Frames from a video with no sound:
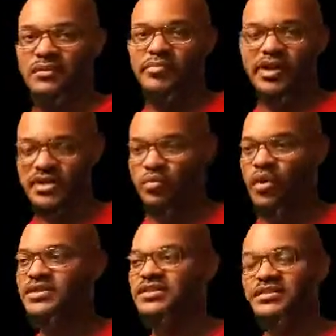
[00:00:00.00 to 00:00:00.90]
Because
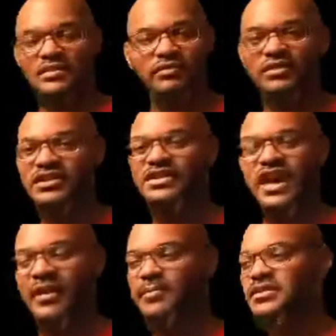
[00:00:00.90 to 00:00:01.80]
once the release
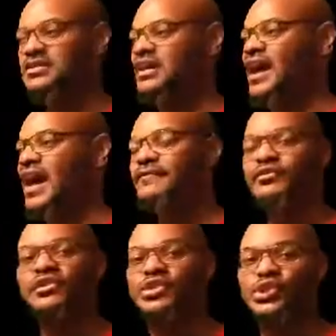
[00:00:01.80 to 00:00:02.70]
happens, after
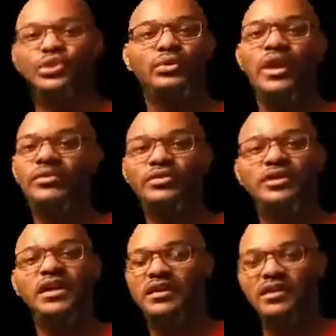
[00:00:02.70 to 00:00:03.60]
these are sold out, they're
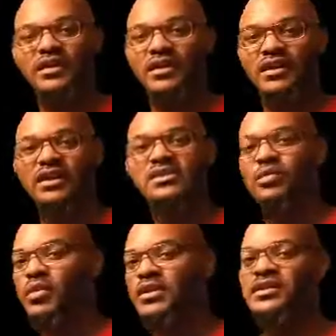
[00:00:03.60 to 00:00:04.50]
done. It's a
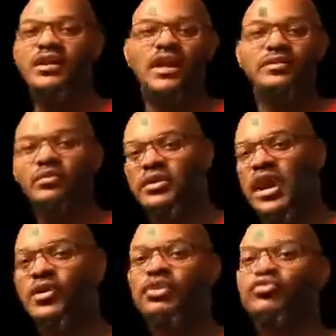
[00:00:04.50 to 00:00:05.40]
one and done. We're
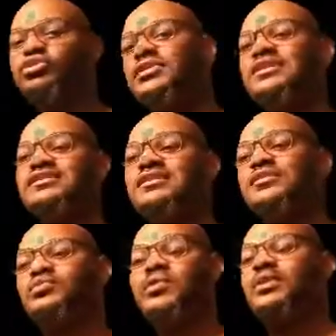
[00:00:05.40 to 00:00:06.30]
not going to release
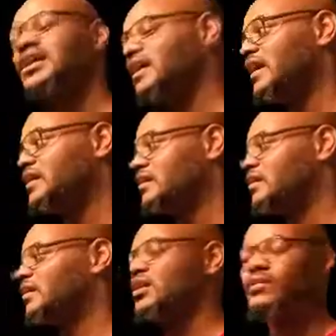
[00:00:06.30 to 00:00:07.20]
this one again.
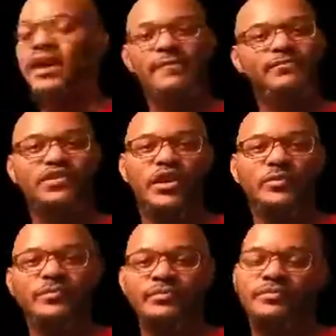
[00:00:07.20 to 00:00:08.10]
All right.
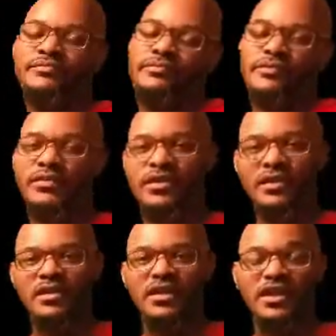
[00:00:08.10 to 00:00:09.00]
So
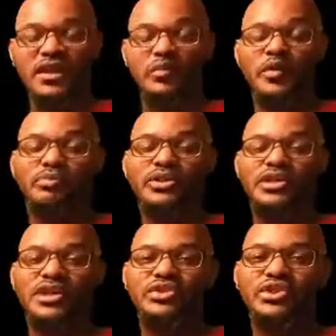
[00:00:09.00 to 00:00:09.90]
again, we
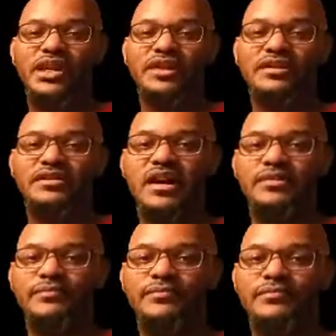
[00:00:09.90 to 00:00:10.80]
appreciate you checking us
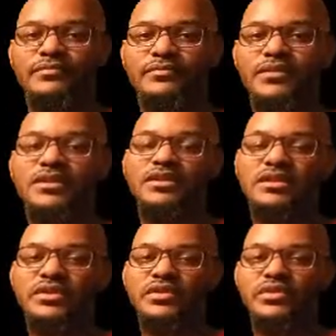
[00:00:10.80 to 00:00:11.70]
out.
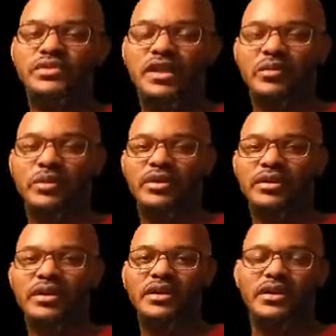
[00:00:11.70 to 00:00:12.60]
Sneaker News Network.
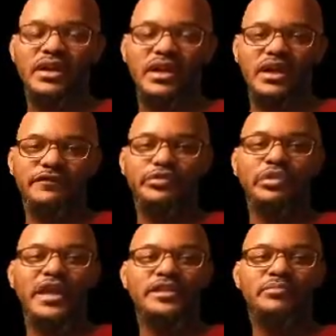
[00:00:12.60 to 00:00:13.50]
Again, if you
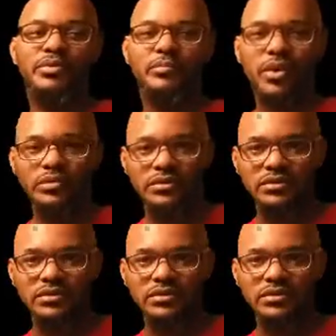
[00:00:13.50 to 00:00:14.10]
would like to promote,